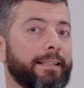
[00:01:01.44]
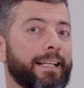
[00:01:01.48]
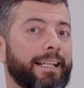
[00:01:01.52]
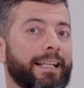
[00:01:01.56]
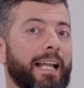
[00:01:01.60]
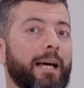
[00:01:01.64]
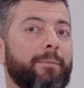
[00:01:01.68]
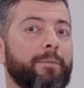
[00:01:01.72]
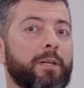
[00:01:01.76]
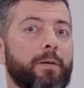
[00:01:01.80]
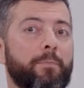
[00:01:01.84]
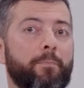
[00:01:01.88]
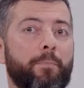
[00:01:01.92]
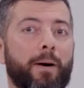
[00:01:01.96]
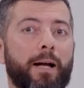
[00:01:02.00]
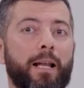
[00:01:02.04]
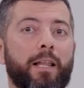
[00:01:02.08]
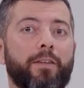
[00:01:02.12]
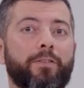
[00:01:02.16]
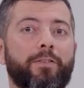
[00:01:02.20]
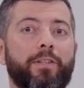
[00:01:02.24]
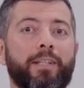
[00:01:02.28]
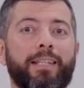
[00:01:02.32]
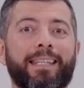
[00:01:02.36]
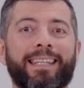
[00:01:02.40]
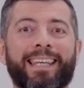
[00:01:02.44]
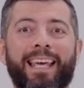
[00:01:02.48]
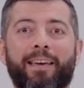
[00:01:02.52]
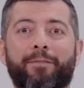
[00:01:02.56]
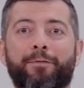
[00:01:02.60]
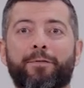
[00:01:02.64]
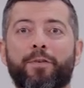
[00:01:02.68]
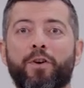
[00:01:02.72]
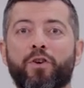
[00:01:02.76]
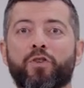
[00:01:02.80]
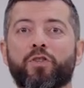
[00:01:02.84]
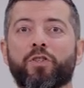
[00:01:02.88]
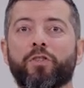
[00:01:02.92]
dynamic balancing
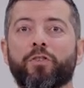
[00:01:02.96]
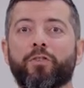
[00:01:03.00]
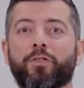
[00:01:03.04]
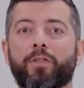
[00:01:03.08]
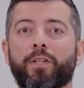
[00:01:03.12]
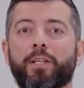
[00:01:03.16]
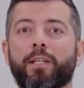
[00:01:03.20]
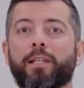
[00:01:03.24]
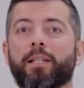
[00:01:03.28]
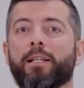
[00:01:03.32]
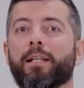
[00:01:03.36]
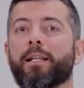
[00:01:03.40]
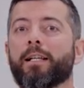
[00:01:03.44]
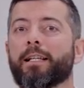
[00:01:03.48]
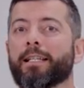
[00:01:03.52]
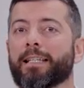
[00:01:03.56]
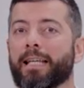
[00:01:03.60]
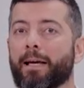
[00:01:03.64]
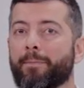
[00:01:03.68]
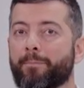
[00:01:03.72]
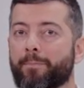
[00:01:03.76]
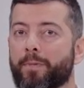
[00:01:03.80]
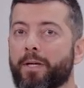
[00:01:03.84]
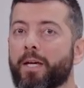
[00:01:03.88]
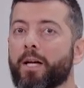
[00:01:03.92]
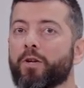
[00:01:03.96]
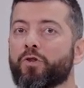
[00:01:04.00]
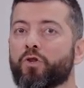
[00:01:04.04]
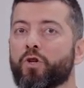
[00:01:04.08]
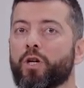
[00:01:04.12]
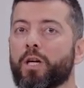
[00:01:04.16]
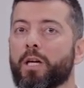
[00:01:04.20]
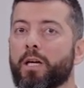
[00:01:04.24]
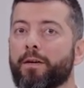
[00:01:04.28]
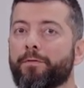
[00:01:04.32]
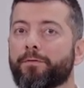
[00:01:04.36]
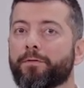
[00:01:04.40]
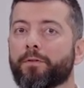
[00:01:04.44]
efficiency can be
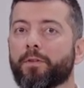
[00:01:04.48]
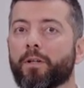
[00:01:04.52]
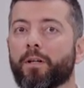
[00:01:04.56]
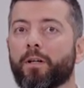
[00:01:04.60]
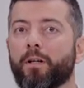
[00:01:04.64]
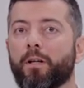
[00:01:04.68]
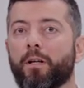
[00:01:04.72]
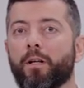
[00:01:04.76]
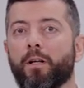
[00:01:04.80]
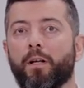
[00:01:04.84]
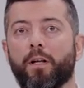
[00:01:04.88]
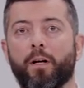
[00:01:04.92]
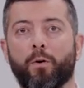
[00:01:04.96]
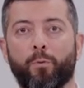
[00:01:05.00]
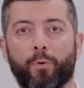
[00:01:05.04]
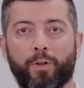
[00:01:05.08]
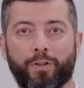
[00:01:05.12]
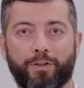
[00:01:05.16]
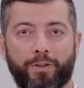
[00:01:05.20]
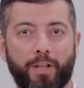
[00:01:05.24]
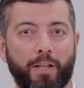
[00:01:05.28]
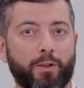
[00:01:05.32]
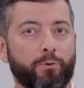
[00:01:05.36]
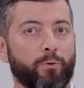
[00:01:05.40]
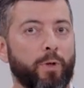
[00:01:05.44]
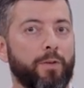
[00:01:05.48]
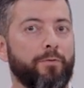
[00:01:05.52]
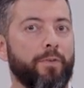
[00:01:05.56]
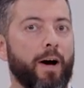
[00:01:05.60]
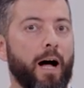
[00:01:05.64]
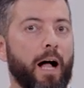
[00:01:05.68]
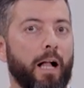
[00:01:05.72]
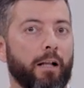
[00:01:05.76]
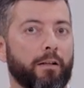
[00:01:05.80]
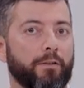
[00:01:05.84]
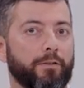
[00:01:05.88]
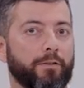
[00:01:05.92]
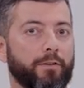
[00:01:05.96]
achieved with six-way
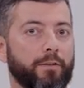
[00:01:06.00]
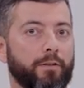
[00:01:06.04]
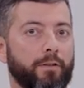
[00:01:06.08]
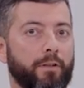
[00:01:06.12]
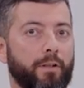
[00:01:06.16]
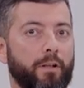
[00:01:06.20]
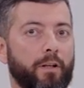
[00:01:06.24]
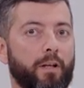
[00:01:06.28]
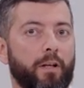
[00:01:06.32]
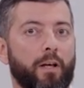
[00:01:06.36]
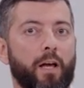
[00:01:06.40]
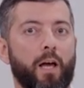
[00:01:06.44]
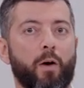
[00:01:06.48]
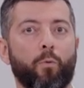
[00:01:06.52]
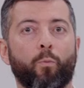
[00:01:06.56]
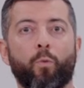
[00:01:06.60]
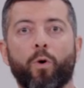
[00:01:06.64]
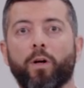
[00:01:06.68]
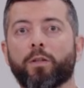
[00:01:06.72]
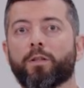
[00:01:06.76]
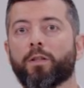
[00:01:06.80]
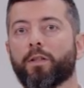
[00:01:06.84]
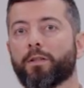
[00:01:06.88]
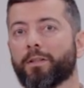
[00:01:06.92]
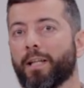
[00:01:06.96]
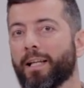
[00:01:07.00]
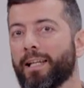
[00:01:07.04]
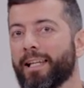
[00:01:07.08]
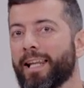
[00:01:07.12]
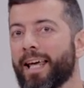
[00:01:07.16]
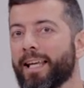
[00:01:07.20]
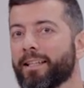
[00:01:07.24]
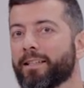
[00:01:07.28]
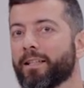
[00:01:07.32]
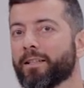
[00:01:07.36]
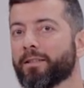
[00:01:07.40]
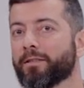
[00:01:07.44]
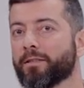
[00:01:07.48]
valves and what are the
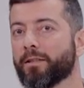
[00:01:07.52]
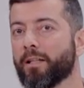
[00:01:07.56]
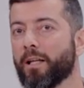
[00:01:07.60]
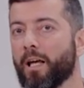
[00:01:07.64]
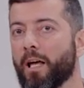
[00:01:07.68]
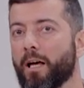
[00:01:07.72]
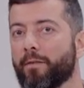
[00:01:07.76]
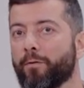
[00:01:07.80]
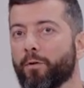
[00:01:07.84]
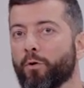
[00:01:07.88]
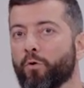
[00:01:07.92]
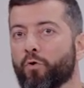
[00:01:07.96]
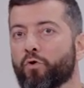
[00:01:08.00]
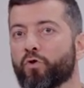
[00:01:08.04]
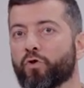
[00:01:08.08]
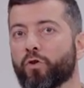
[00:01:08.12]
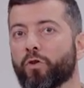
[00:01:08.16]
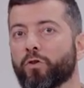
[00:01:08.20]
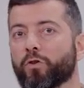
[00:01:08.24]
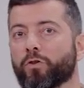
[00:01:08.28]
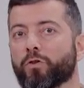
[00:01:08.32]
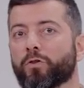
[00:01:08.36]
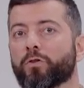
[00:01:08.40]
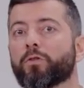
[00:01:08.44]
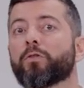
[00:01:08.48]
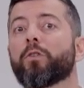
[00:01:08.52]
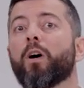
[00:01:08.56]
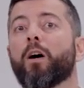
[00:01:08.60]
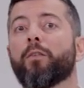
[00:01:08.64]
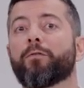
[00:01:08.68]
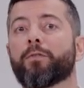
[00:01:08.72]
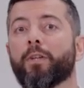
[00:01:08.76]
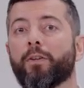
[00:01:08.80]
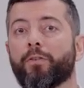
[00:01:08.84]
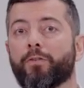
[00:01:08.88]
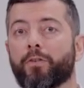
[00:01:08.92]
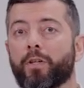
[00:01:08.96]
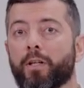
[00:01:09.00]
latest evolutions of
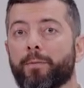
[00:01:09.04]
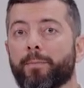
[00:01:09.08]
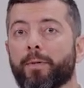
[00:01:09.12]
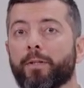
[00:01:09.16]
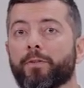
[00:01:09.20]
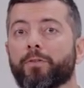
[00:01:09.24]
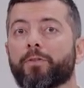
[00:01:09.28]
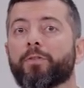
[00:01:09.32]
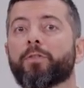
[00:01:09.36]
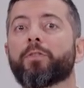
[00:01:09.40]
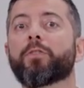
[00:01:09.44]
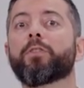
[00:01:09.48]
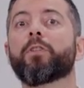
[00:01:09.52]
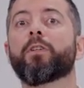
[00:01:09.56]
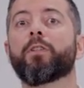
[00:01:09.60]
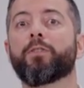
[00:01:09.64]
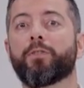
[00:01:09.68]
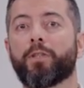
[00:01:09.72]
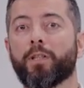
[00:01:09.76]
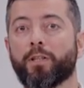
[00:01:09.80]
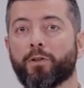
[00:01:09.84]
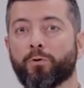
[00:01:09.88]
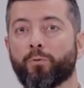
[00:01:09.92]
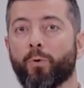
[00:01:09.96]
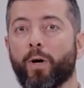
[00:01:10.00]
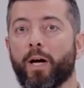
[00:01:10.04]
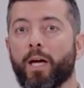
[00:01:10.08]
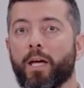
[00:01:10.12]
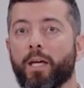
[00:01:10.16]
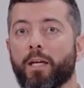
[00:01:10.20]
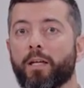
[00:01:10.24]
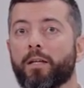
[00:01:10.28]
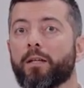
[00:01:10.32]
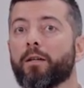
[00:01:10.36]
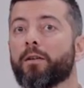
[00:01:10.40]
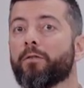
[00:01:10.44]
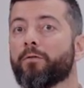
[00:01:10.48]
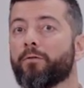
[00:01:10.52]
the Siemens
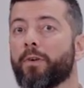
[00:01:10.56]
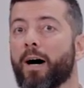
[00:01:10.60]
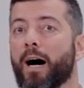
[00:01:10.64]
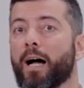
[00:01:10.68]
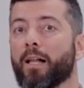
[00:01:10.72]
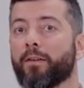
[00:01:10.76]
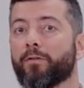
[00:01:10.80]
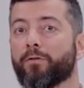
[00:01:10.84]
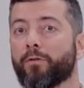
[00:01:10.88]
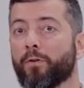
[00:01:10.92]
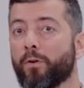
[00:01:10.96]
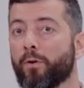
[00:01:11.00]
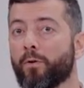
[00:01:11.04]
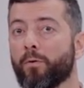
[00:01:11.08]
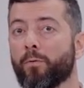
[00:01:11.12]
six-way valve